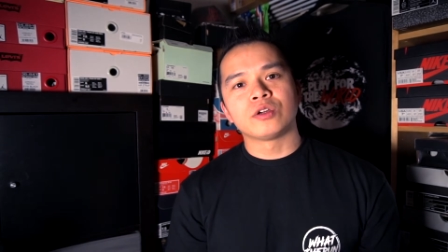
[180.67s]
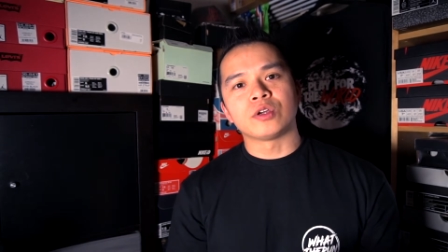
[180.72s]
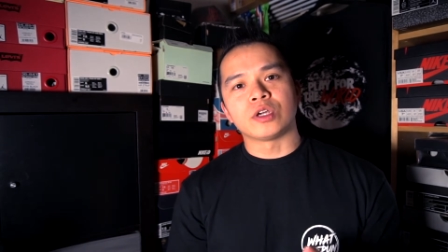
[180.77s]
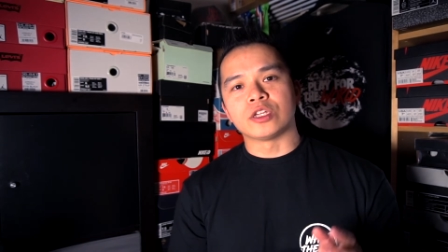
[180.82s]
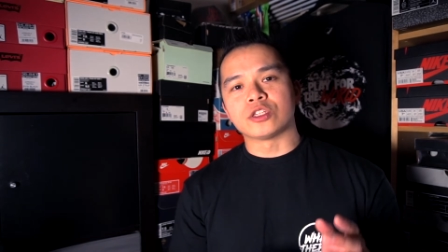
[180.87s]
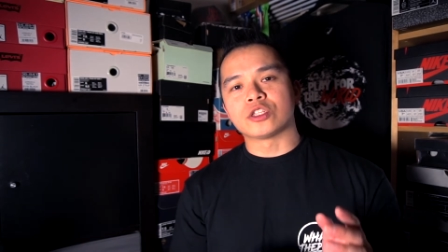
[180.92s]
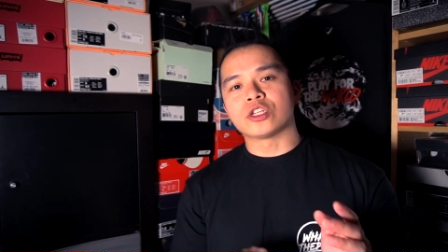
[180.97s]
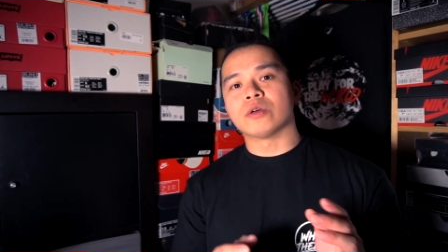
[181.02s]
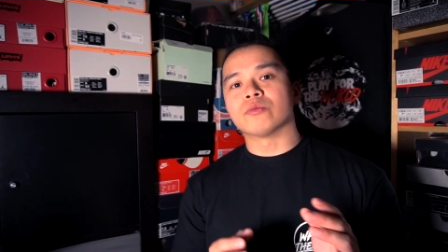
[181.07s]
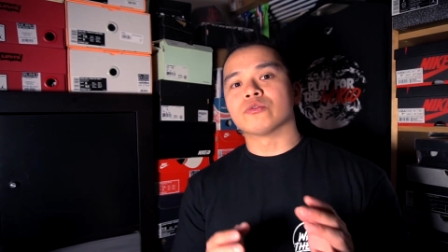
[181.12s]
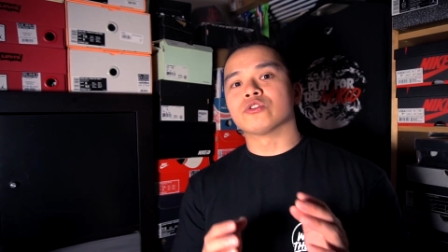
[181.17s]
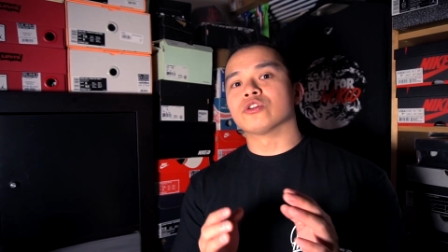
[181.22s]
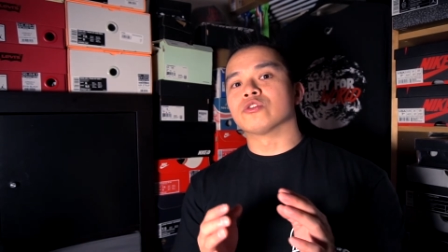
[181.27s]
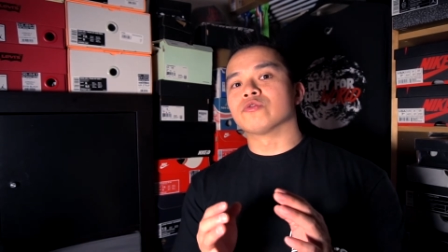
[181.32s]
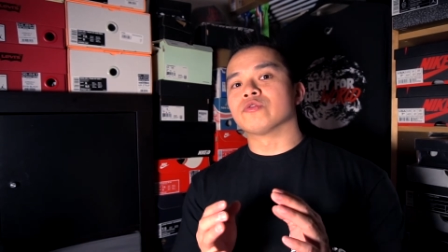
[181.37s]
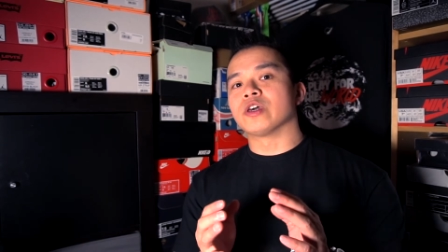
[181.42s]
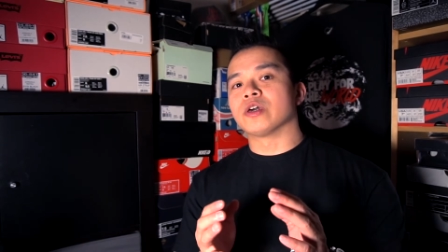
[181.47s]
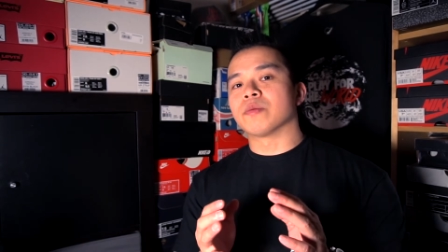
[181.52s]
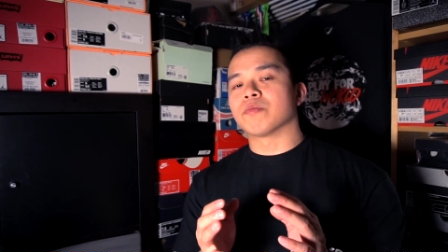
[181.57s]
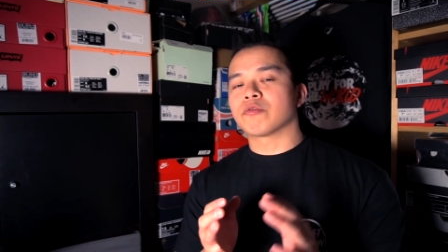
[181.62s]
in terms
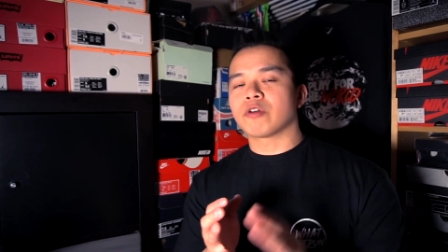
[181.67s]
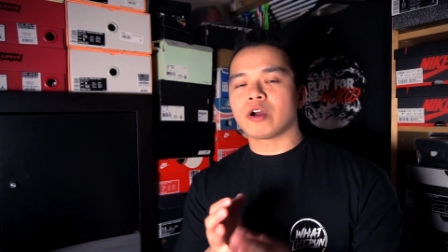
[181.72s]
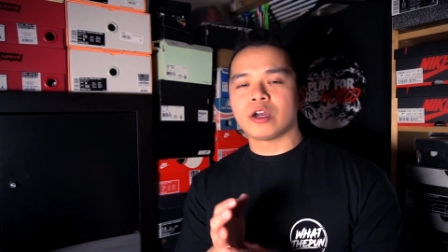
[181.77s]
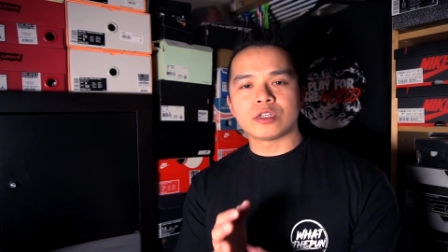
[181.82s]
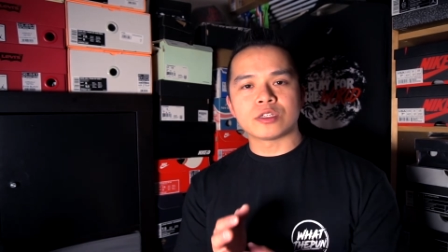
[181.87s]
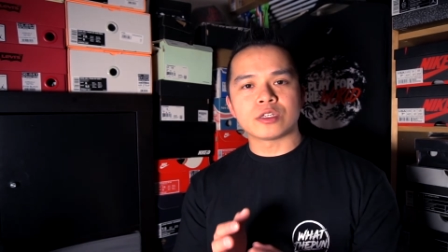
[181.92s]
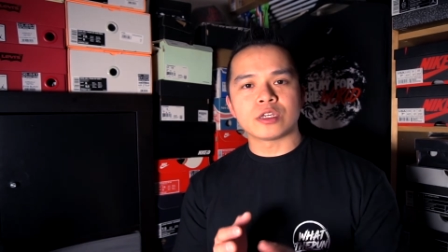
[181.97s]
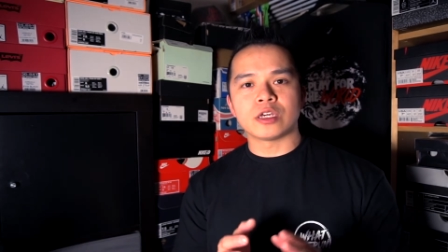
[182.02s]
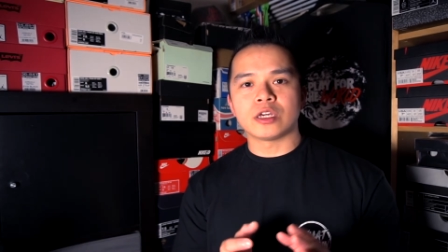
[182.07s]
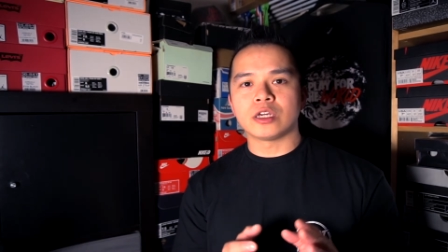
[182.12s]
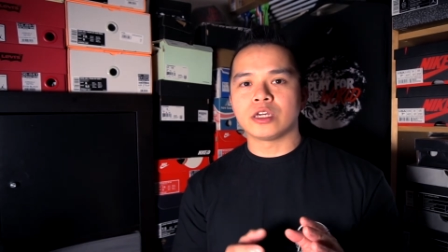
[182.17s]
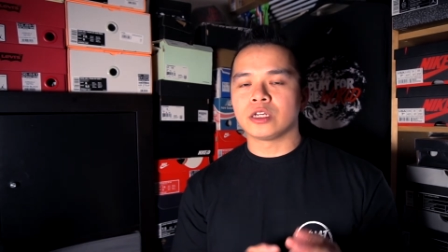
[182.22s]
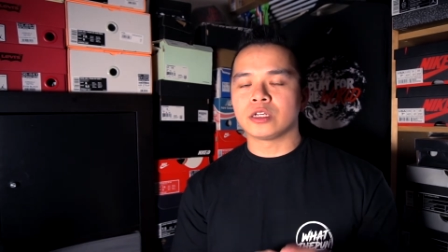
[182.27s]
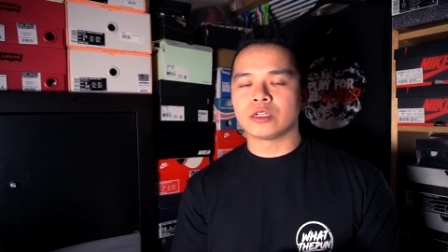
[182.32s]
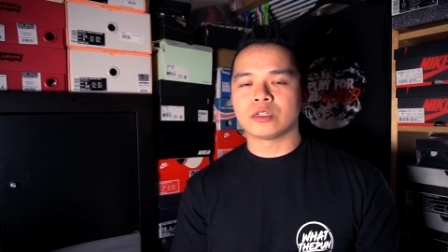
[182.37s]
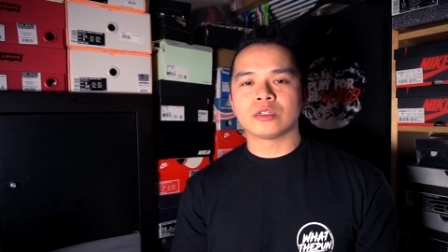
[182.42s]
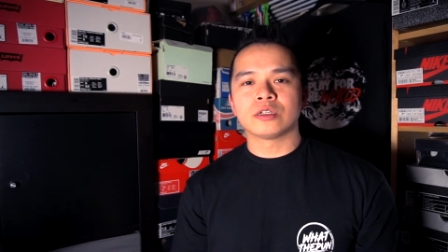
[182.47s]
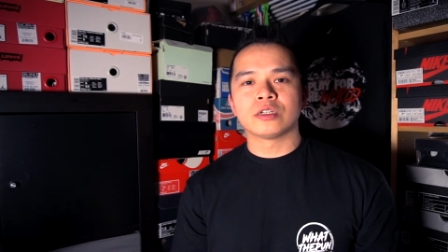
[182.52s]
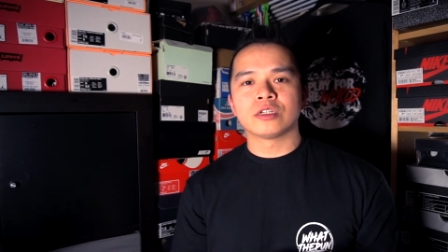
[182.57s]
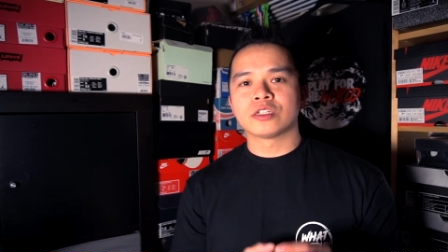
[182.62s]
of their
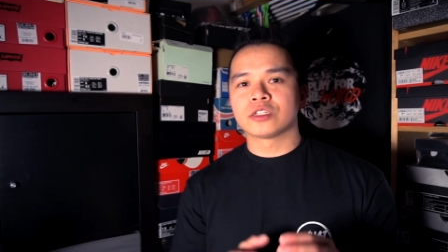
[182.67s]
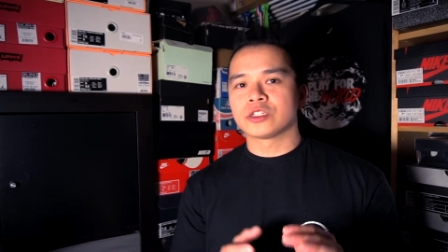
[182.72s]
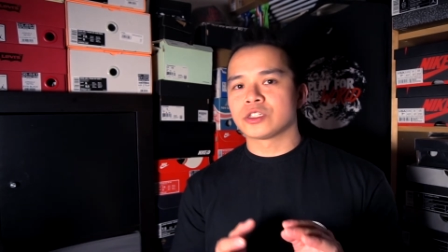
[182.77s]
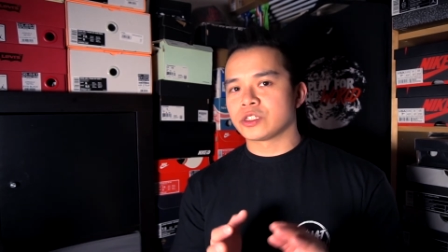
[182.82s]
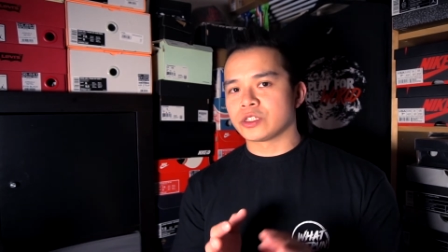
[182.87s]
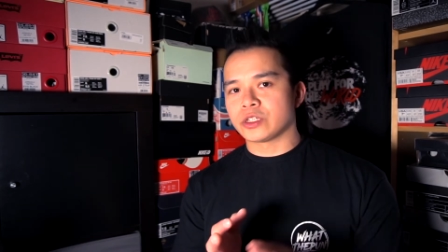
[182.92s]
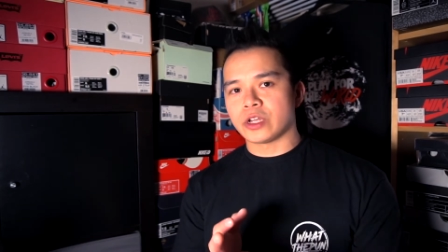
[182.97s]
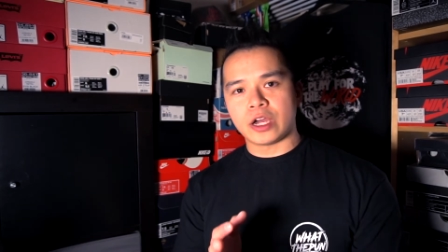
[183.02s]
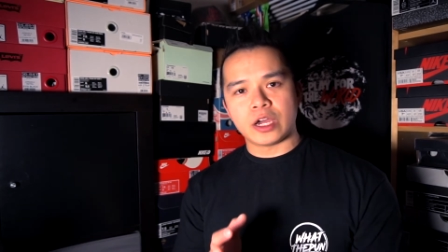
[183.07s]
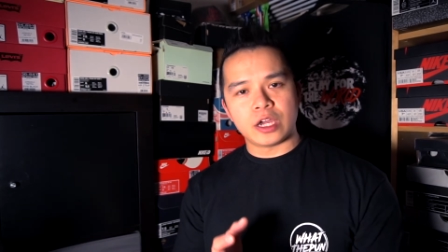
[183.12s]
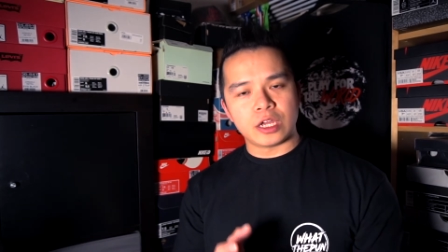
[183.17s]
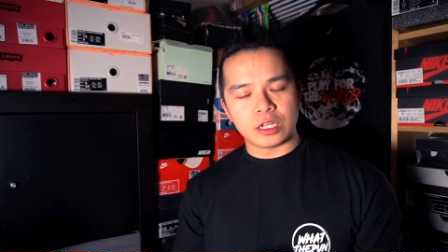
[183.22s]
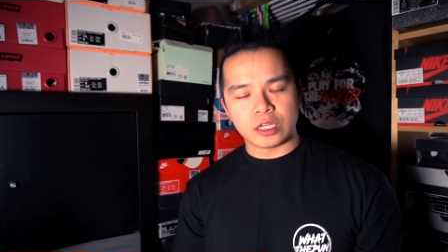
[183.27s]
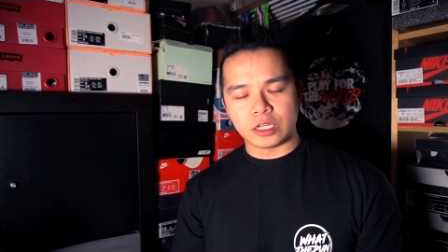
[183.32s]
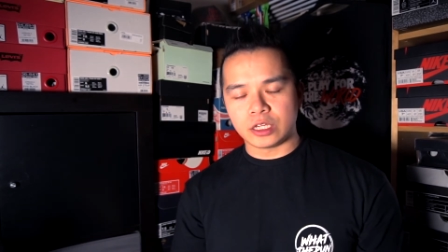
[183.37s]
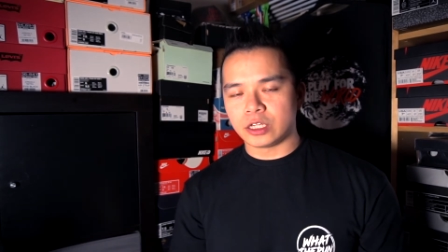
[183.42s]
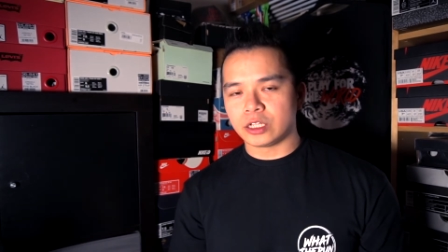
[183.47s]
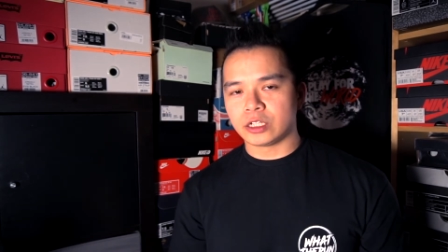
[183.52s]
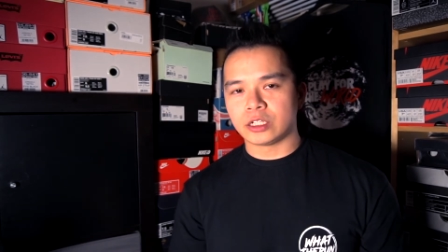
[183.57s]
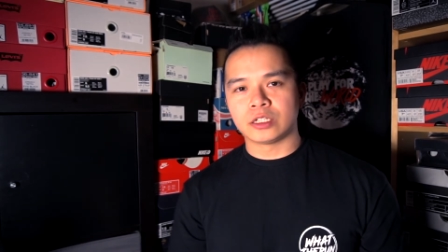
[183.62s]
pricing,
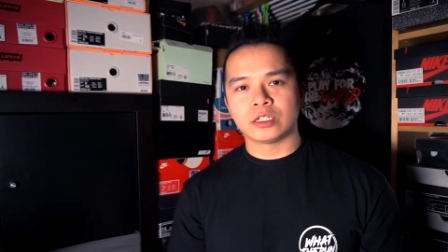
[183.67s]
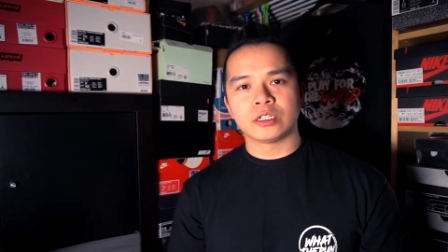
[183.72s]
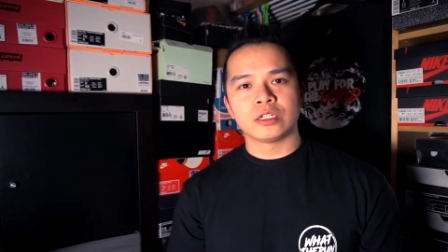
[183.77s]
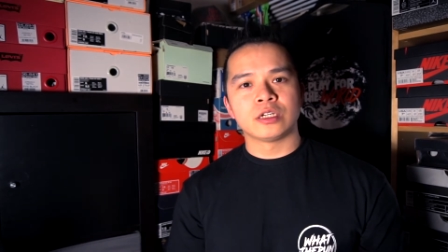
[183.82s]
styling,